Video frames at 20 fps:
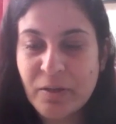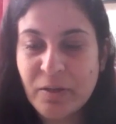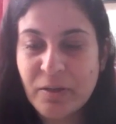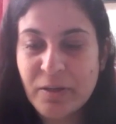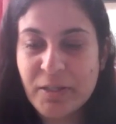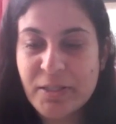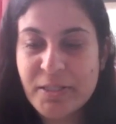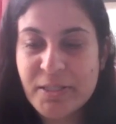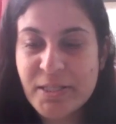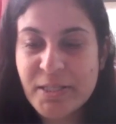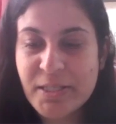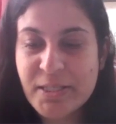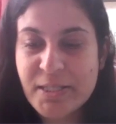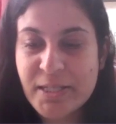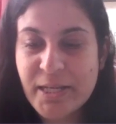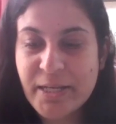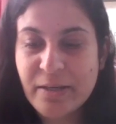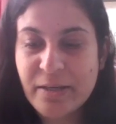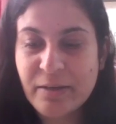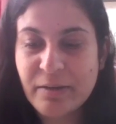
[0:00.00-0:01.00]
it's just
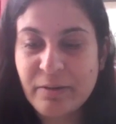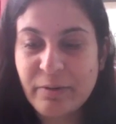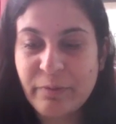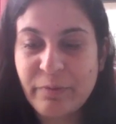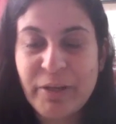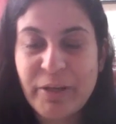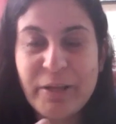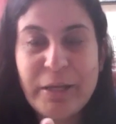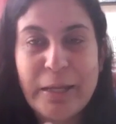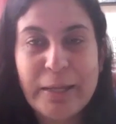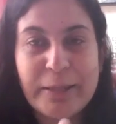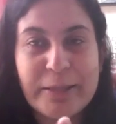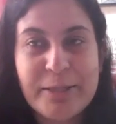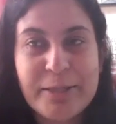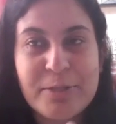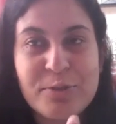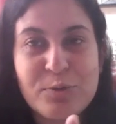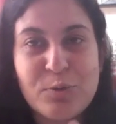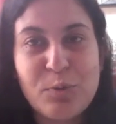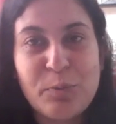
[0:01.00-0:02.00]
like a very
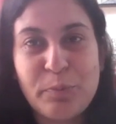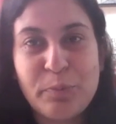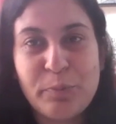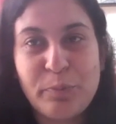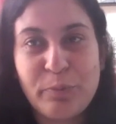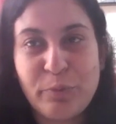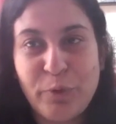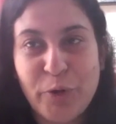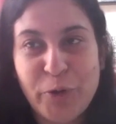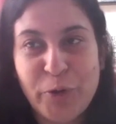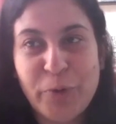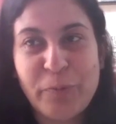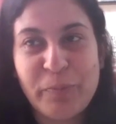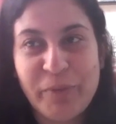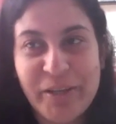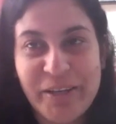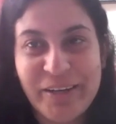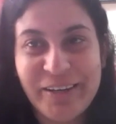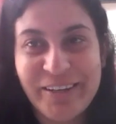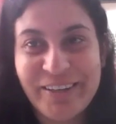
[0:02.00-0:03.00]
healthy soup for your
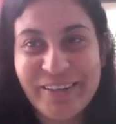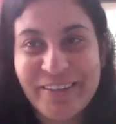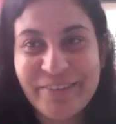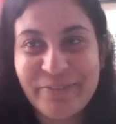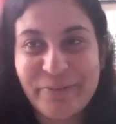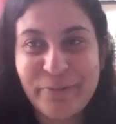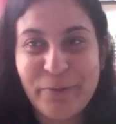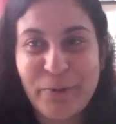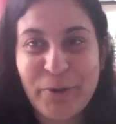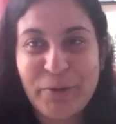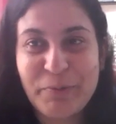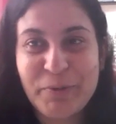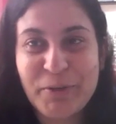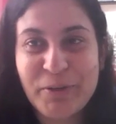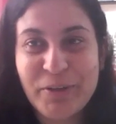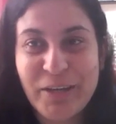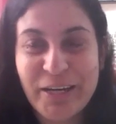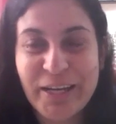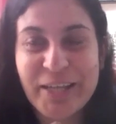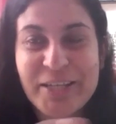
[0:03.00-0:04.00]
meal.
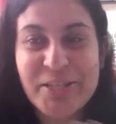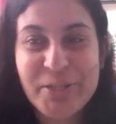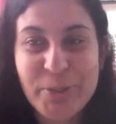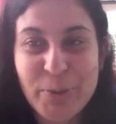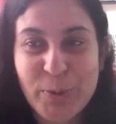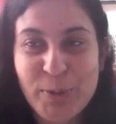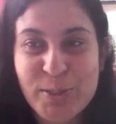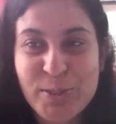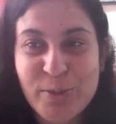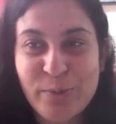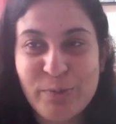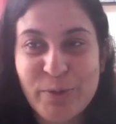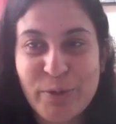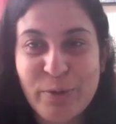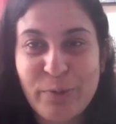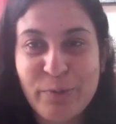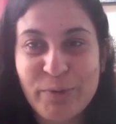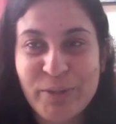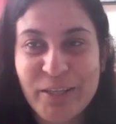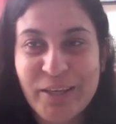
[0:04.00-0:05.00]
Whatever connection you are
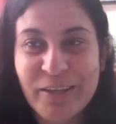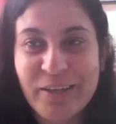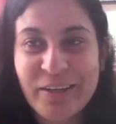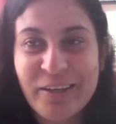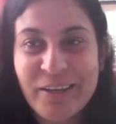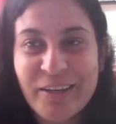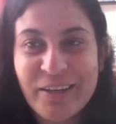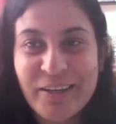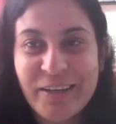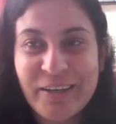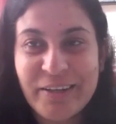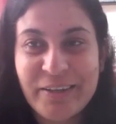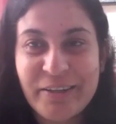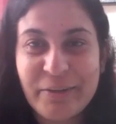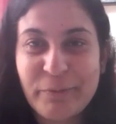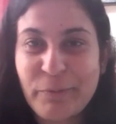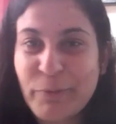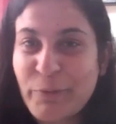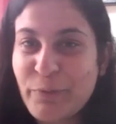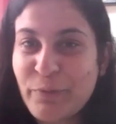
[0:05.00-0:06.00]
serving over there,
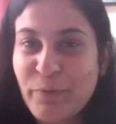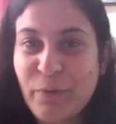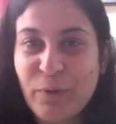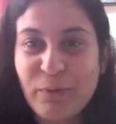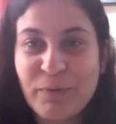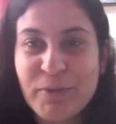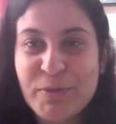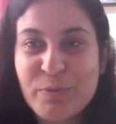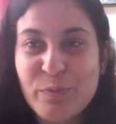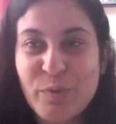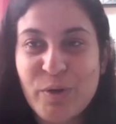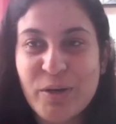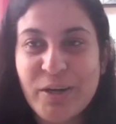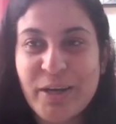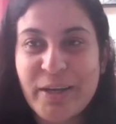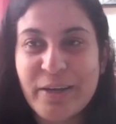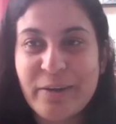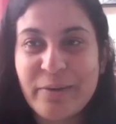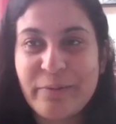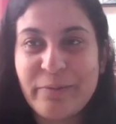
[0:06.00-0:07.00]
it would always work
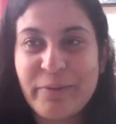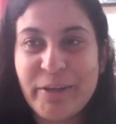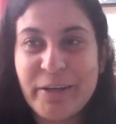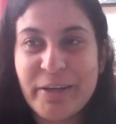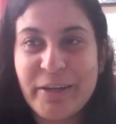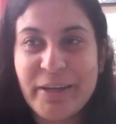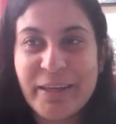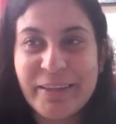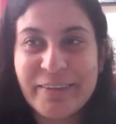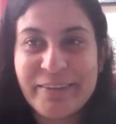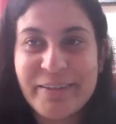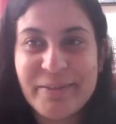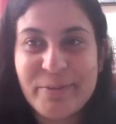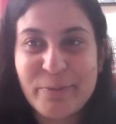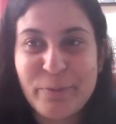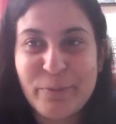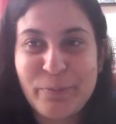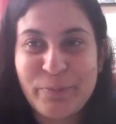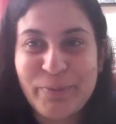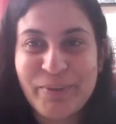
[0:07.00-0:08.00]
like a very healthy
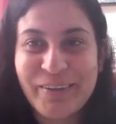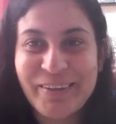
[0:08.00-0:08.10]
soup.